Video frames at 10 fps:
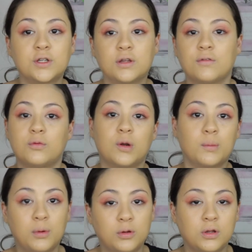and then if you want to
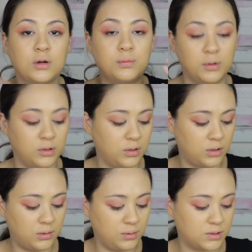build it
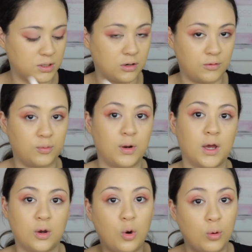up instead of
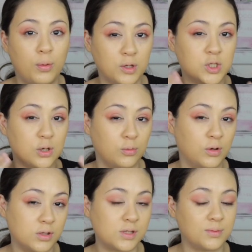applying a whole bunch at
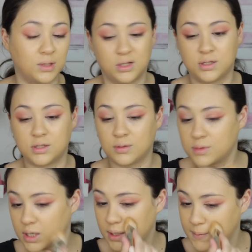once, because
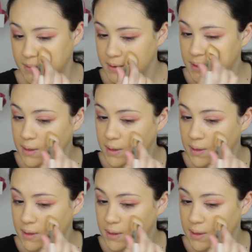sometimes